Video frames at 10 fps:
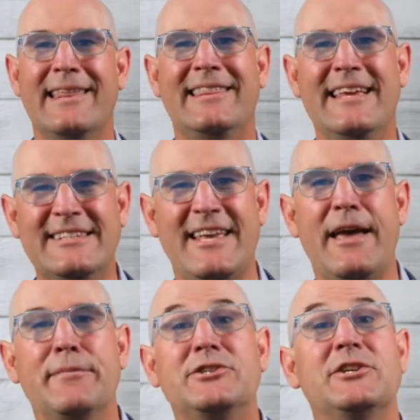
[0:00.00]
These
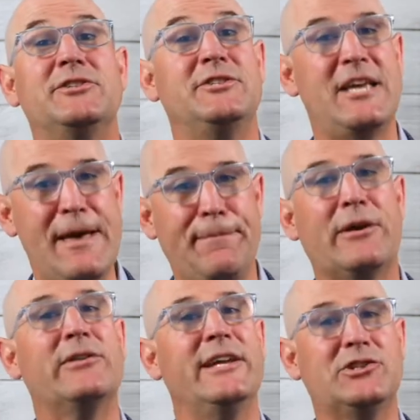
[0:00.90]
images
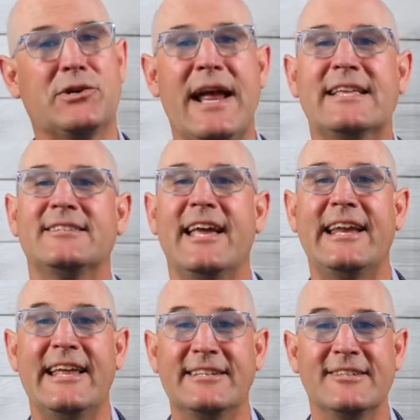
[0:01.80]
typically
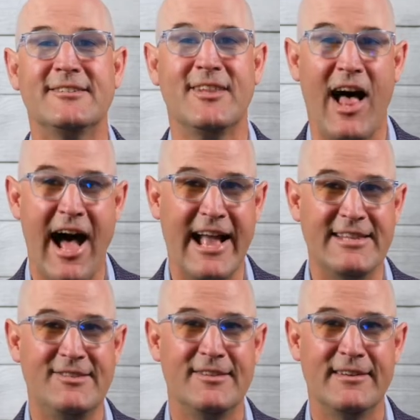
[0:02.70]
translate into slides,